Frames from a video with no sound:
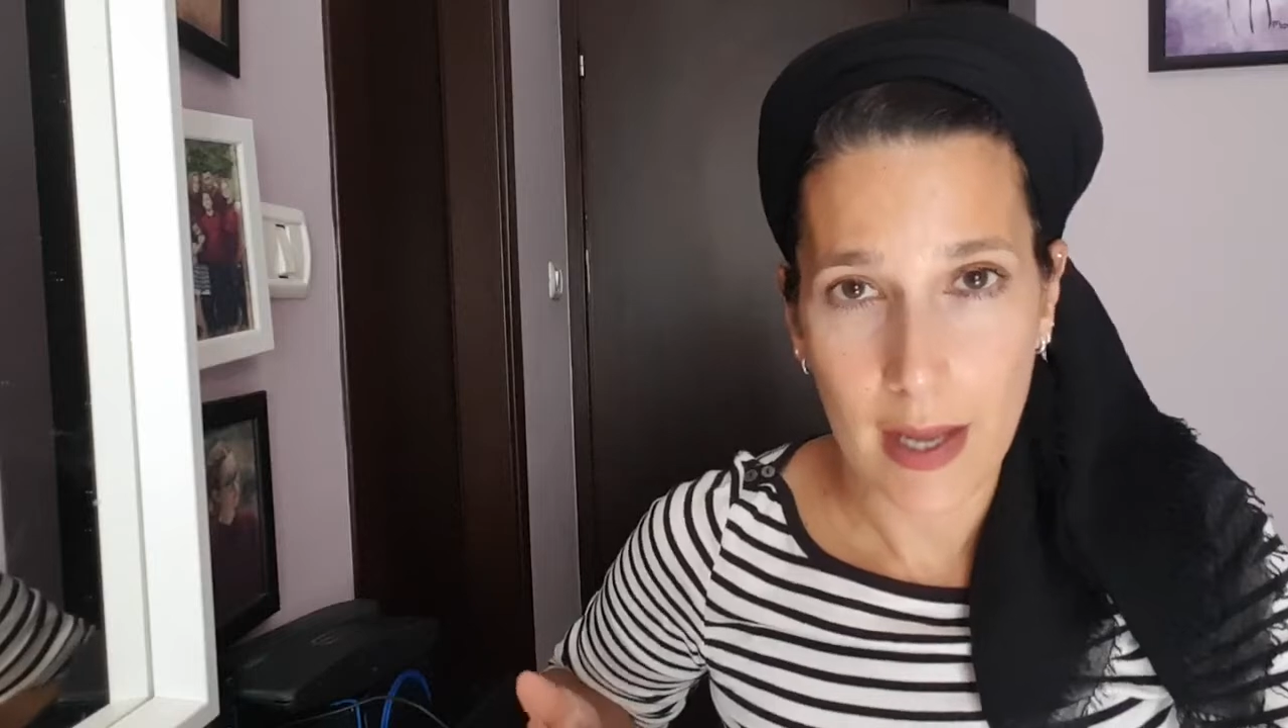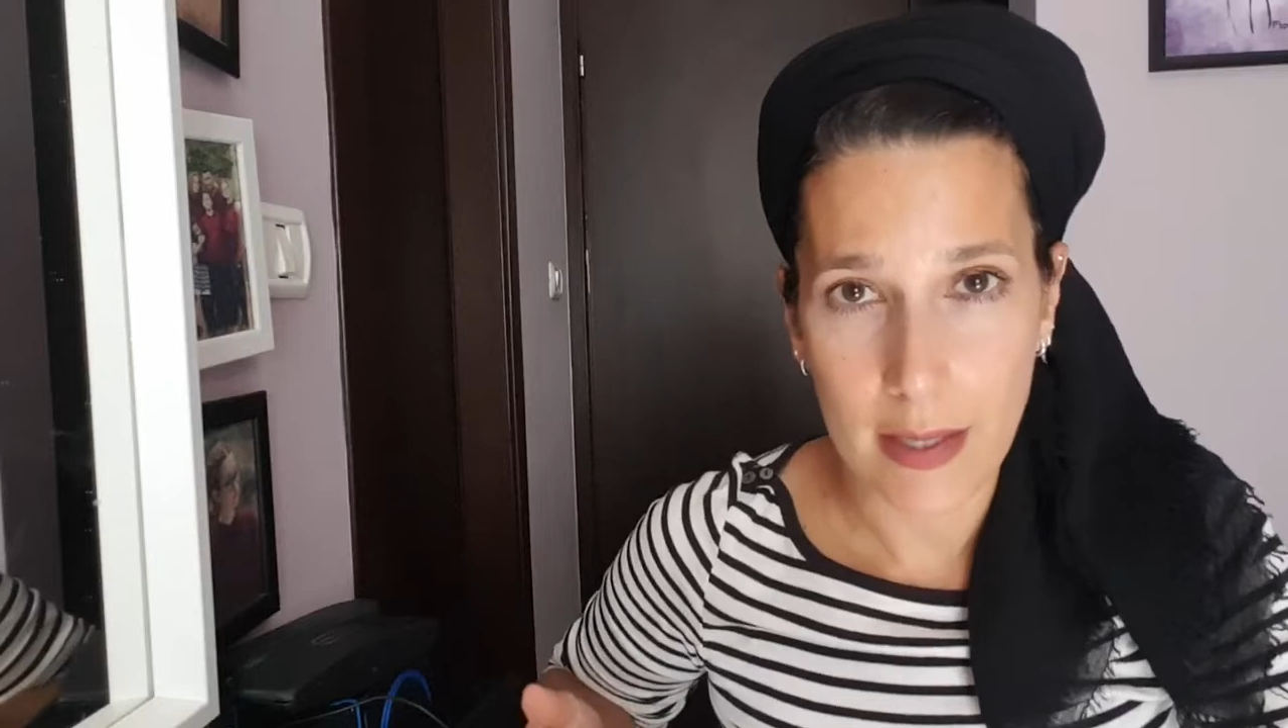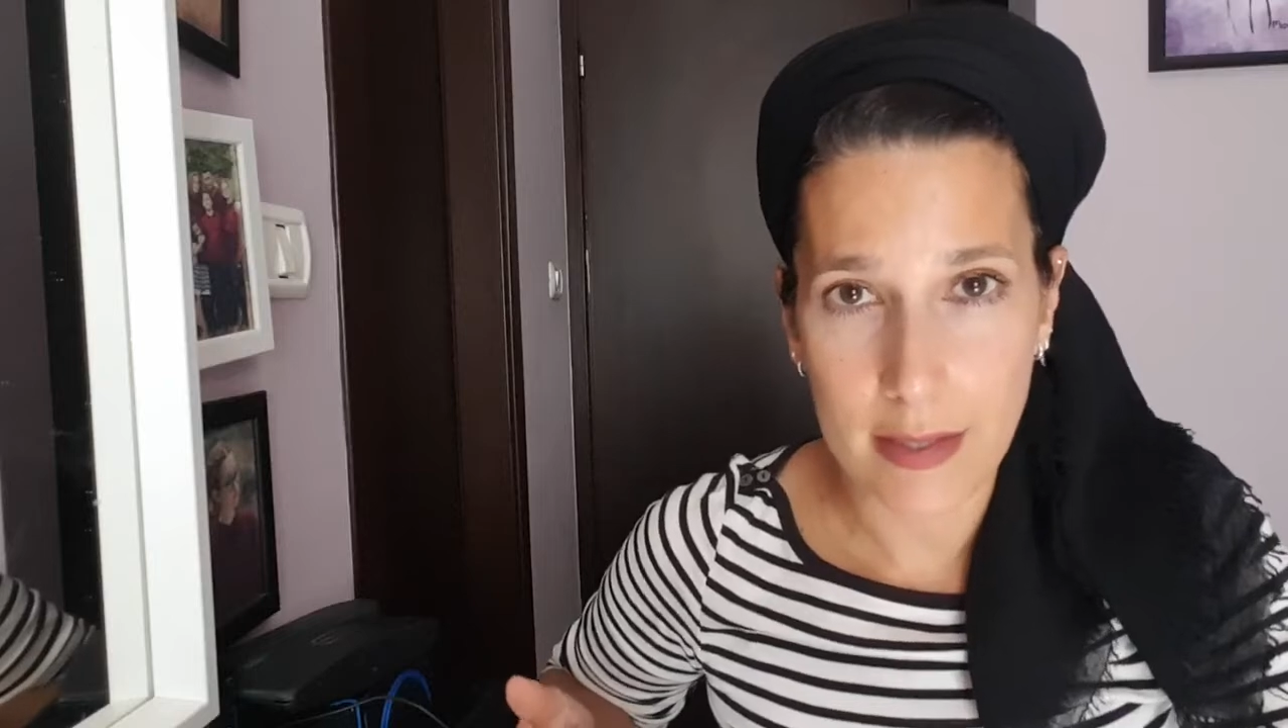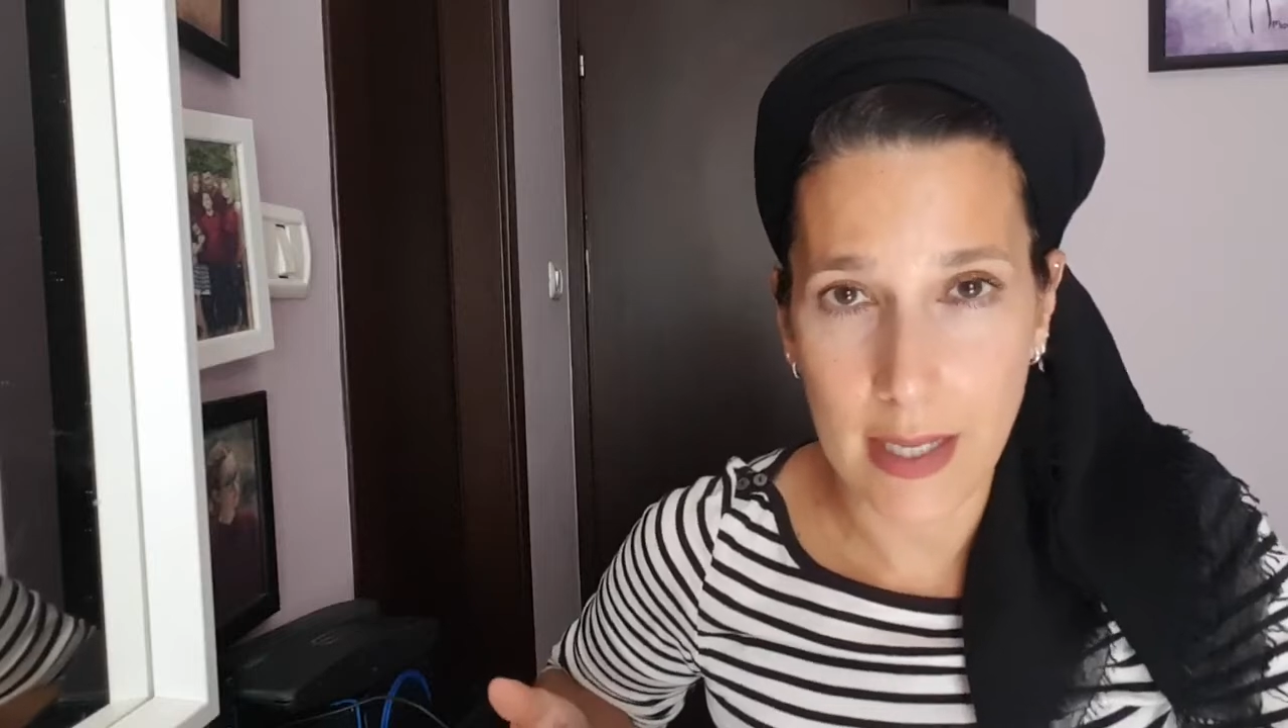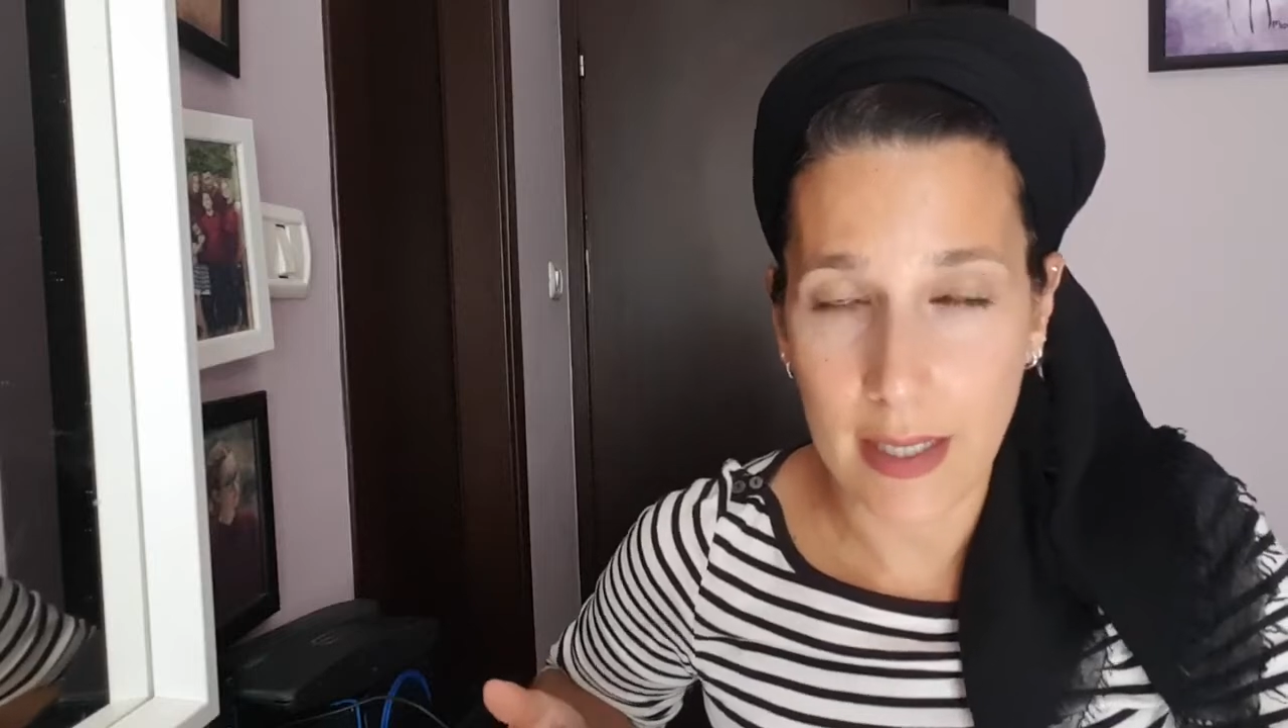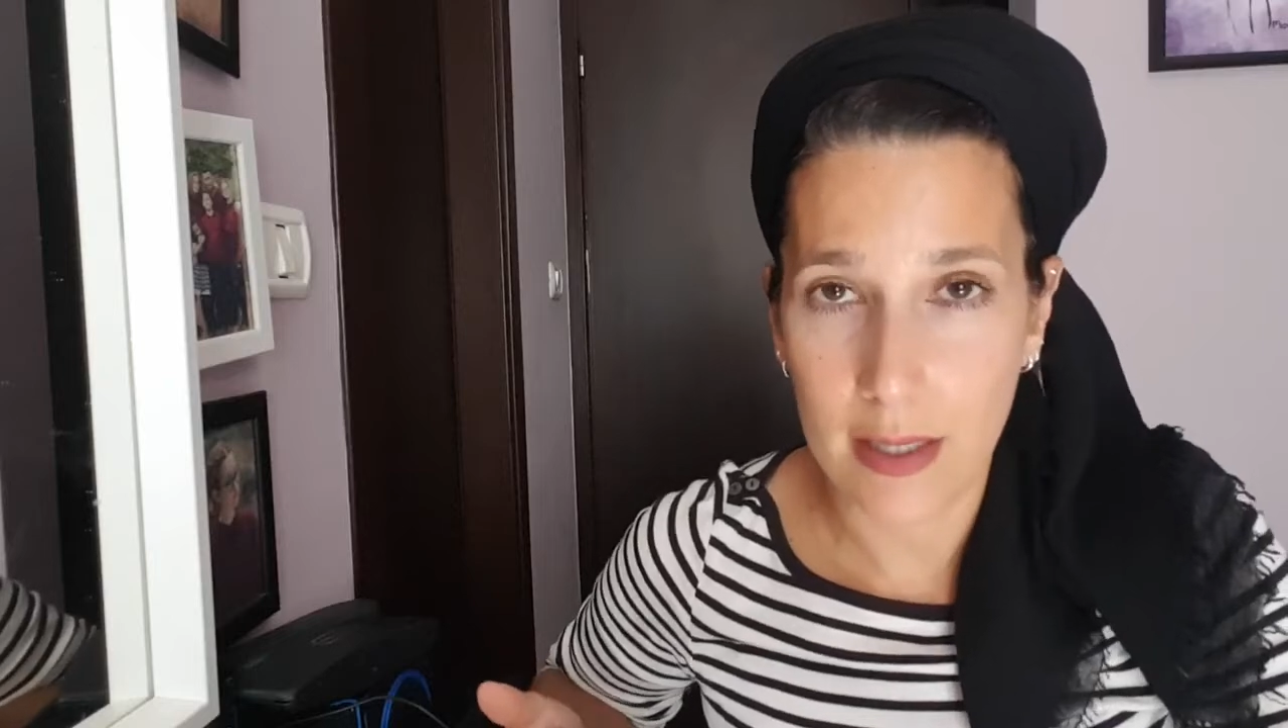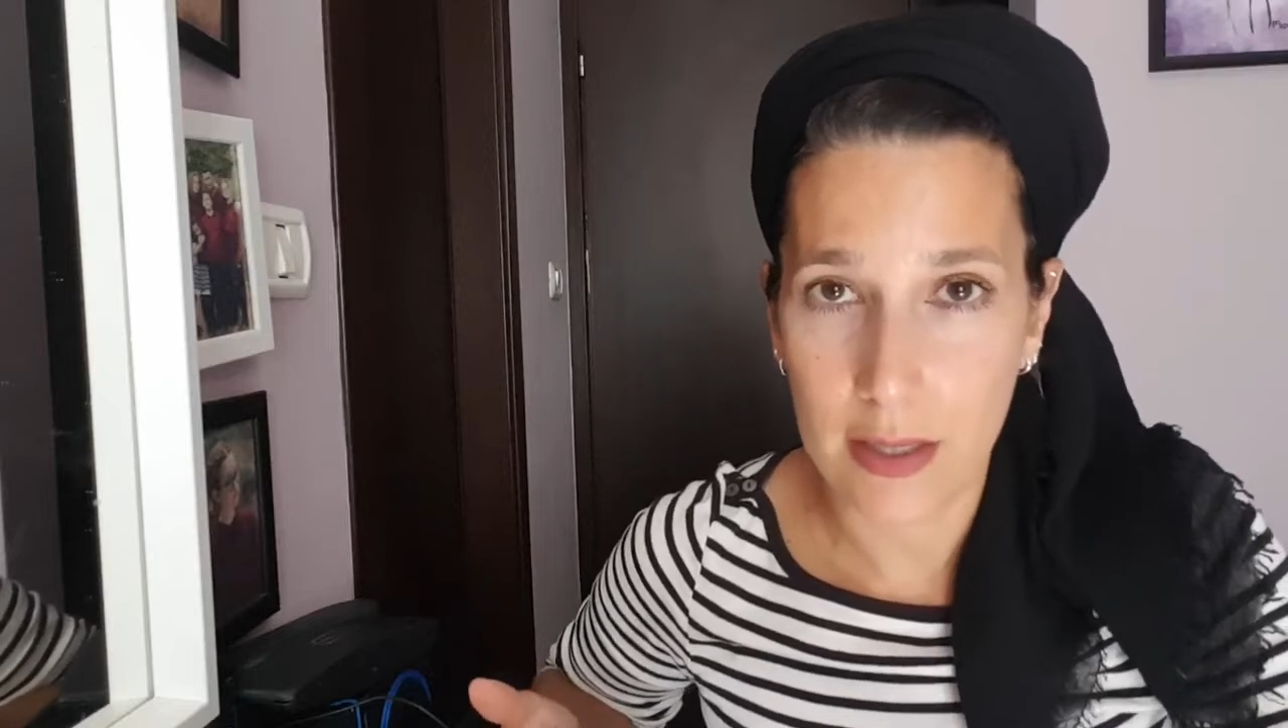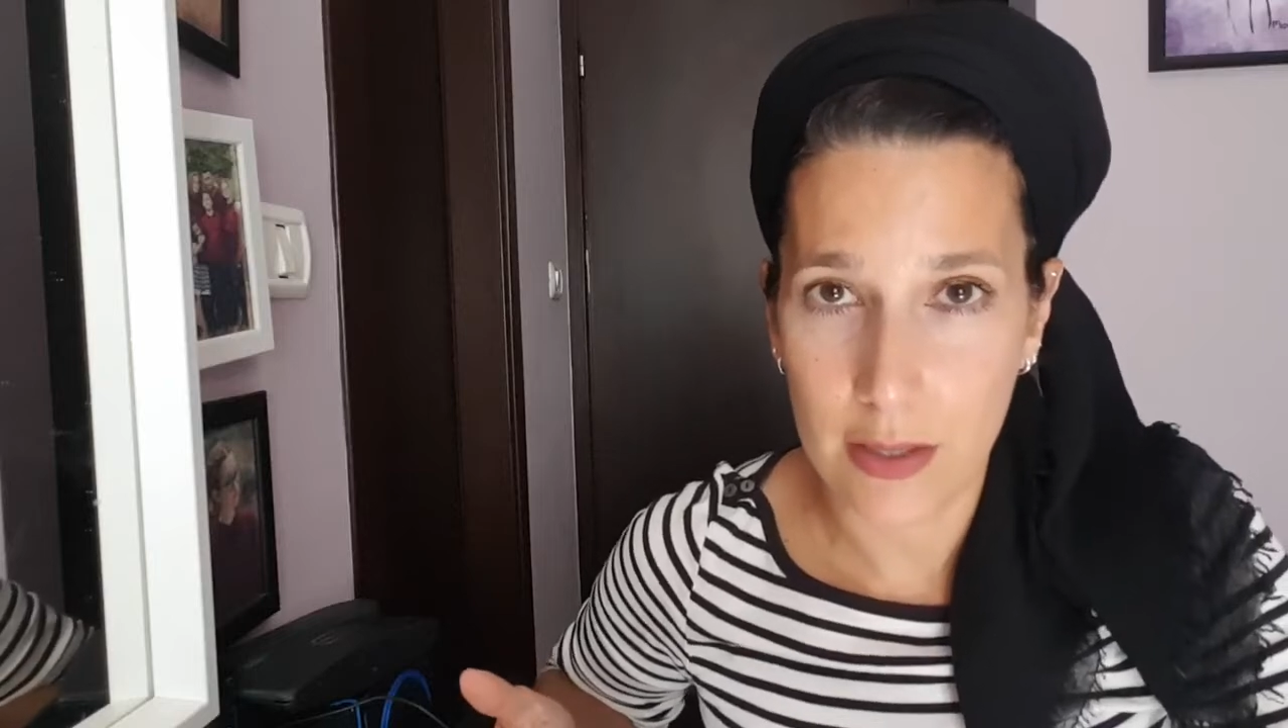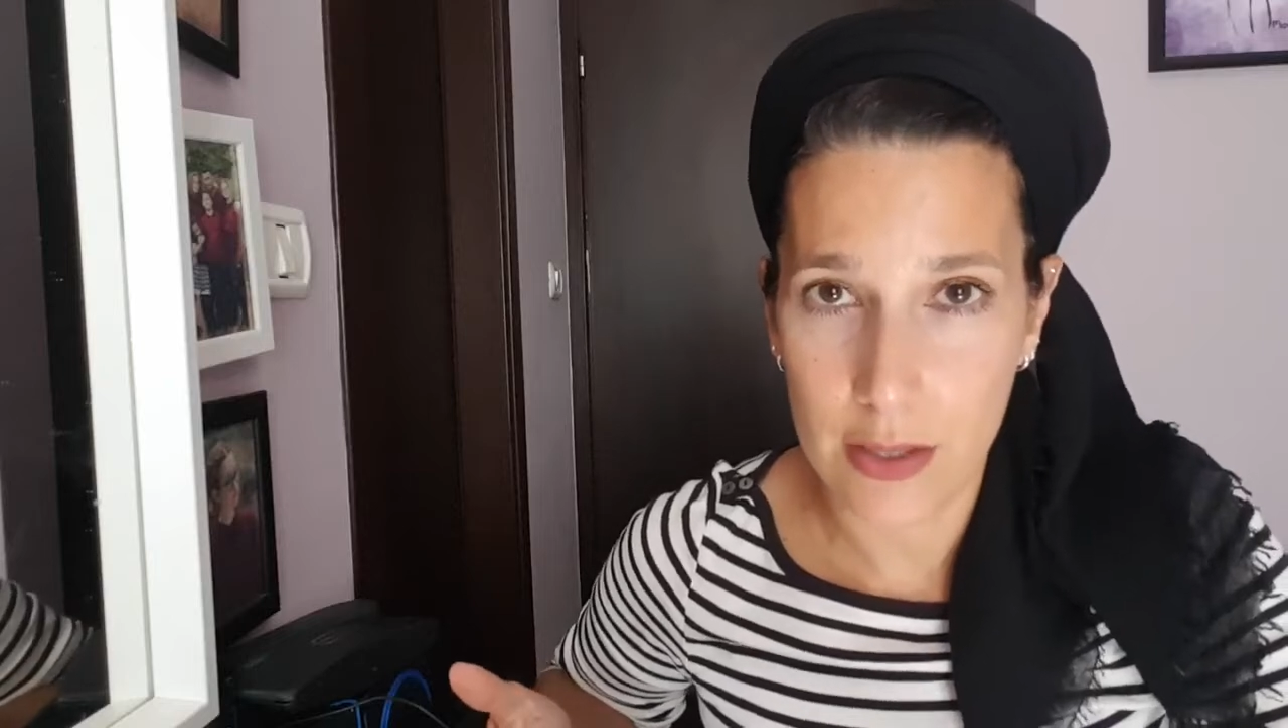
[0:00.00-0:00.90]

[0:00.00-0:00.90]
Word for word: and second in